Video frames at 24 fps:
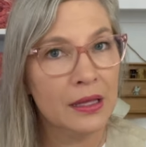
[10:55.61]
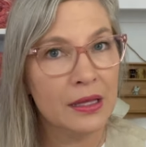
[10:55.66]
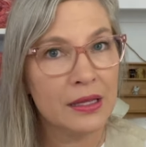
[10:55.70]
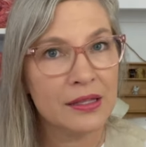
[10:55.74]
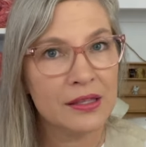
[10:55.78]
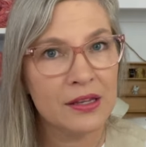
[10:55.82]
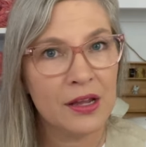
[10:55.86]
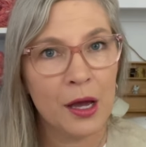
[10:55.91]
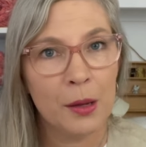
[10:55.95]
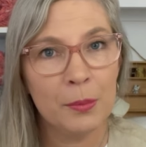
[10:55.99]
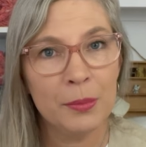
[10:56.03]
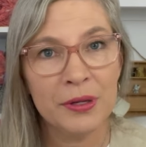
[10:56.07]

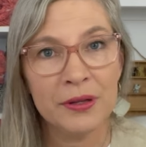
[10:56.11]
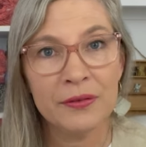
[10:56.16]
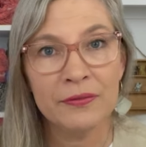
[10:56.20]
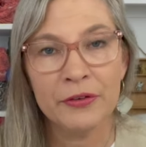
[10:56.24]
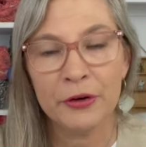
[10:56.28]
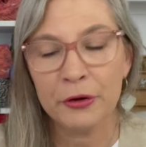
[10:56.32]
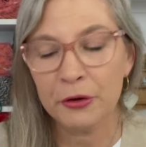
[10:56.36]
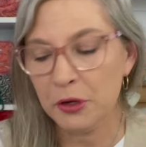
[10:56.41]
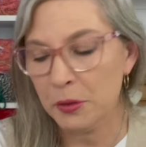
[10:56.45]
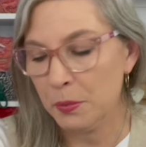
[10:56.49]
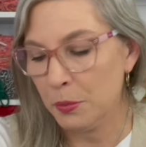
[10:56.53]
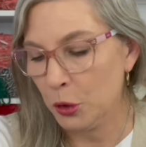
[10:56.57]
not being
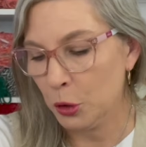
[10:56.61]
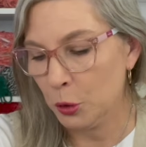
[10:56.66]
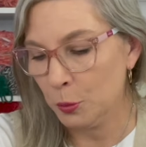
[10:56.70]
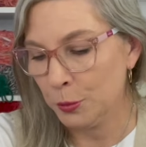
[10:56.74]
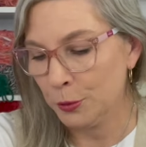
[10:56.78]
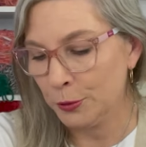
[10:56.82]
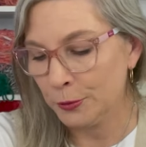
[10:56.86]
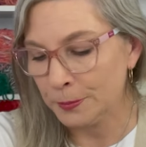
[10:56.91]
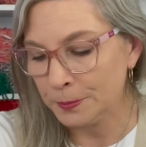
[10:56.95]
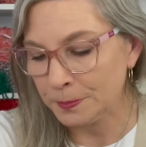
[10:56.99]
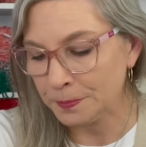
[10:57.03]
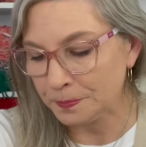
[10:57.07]
very
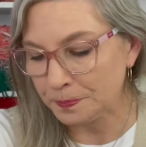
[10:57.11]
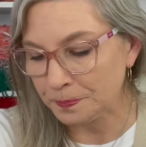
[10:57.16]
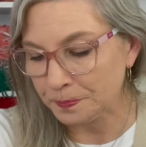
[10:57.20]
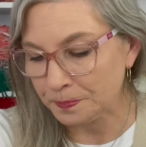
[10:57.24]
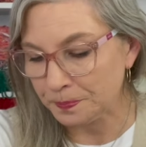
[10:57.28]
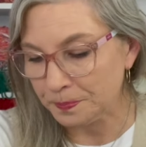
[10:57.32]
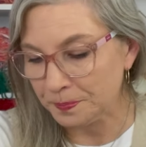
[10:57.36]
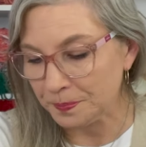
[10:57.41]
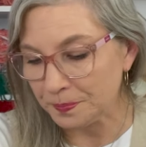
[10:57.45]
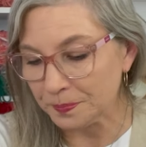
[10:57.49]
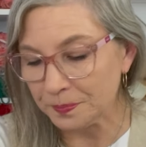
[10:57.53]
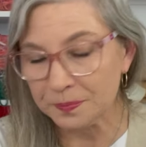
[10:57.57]
mobile.
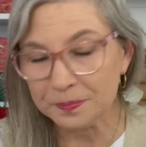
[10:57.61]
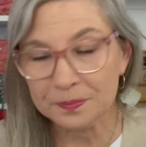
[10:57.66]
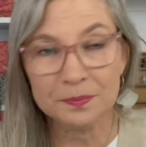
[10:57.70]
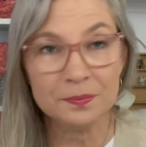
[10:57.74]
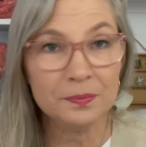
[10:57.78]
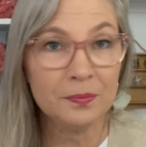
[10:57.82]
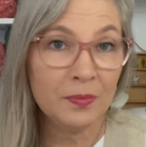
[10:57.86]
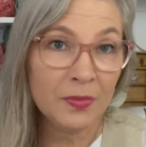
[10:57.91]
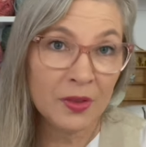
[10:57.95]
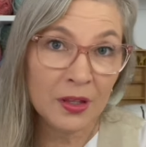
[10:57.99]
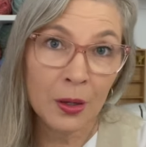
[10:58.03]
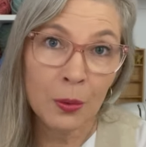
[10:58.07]

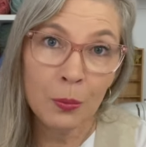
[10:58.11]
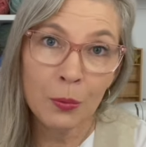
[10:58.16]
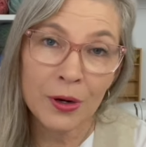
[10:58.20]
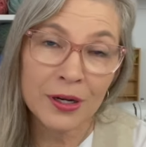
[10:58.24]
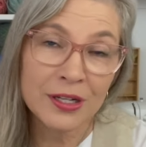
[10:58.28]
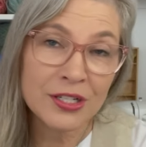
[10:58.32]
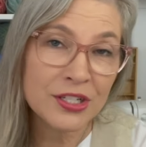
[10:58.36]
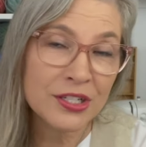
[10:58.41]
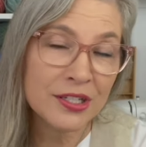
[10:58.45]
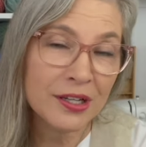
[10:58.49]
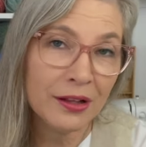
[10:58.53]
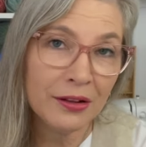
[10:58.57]
I'm
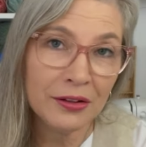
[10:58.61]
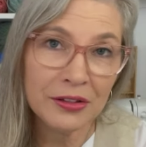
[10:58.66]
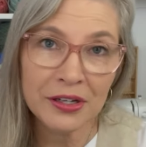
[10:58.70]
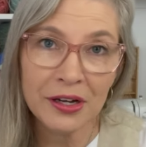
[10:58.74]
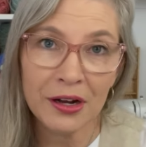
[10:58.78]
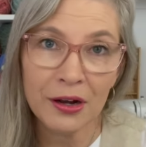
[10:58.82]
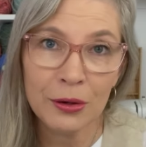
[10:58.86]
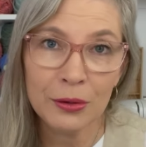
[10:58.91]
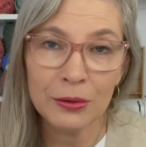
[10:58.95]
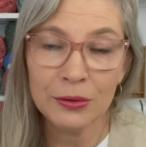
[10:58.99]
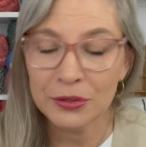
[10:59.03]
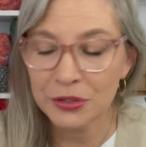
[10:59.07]
watching all
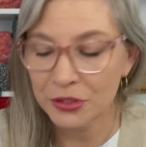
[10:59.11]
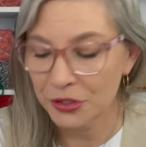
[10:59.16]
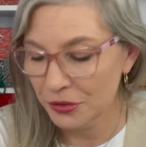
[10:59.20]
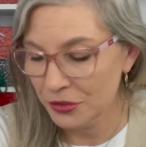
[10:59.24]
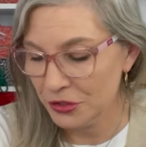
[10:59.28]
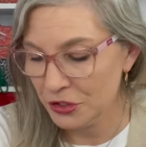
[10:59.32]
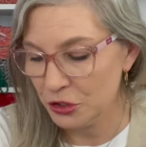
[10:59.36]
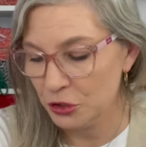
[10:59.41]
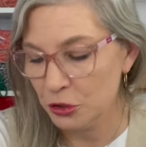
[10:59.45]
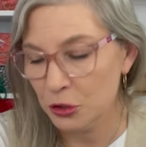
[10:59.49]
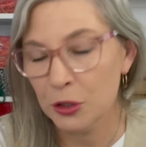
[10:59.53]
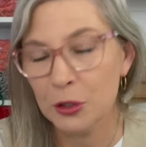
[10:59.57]
y'all on
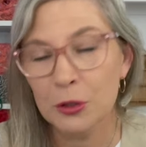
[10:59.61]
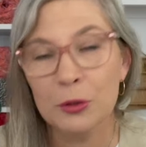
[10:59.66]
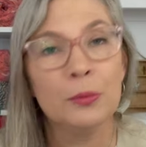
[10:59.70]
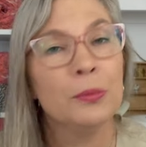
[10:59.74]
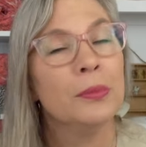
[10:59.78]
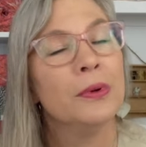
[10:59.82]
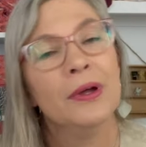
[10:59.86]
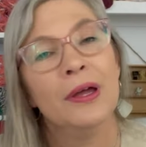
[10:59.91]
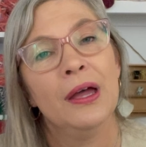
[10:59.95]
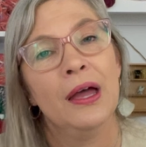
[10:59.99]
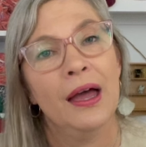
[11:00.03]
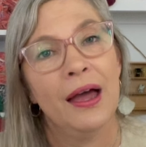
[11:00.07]
YouTube.
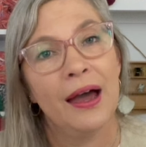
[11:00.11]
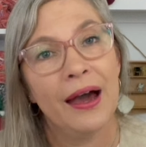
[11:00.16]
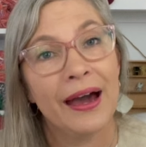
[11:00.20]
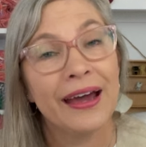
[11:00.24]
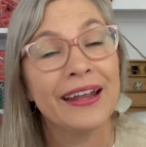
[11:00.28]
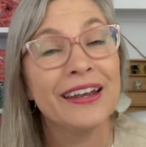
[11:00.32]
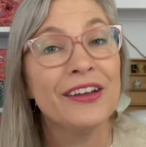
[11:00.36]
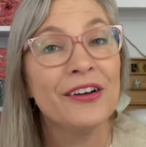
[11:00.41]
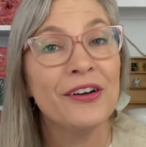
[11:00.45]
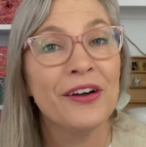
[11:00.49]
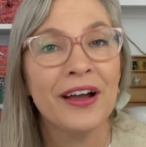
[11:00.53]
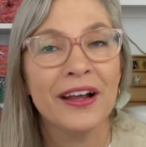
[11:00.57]
I
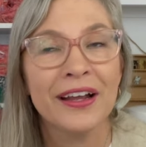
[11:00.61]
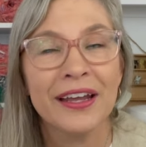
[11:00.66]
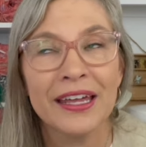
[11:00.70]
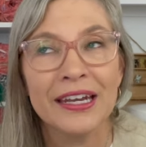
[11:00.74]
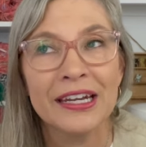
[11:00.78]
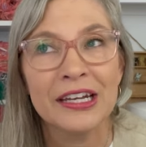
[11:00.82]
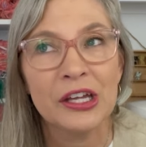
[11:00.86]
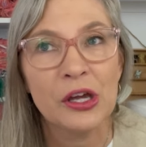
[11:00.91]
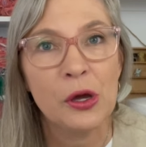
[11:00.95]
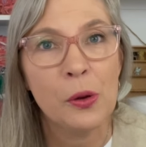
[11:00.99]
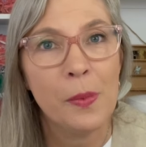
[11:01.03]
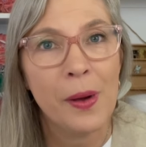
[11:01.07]
know I got
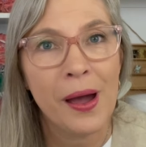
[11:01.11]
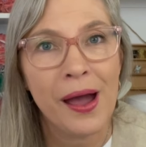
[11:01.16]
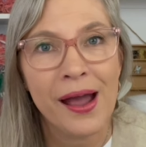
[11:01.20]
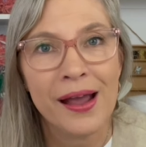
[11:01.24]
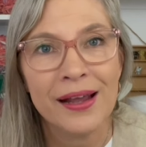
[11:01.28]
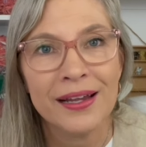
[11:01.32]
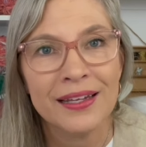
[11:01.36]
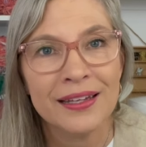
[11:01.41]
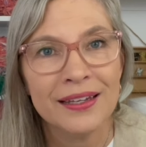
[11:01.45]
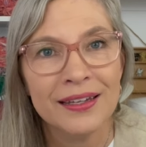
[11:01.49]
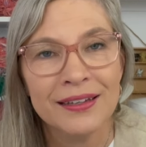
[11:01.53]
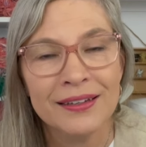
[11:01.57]
to go
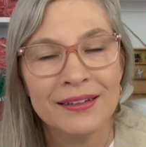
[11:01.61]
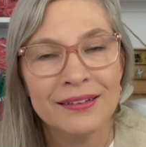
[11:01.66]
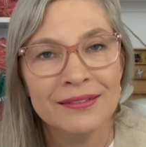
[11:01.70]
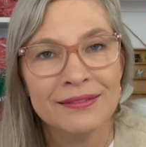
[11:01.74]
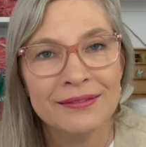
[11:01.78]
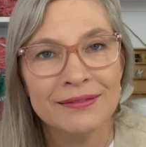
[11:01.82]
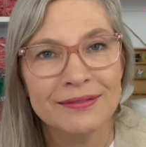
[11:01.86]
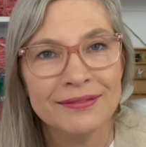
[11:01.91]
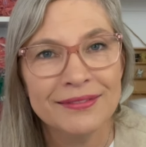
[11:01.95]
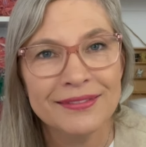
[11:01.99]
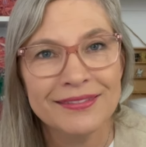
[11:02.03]
back and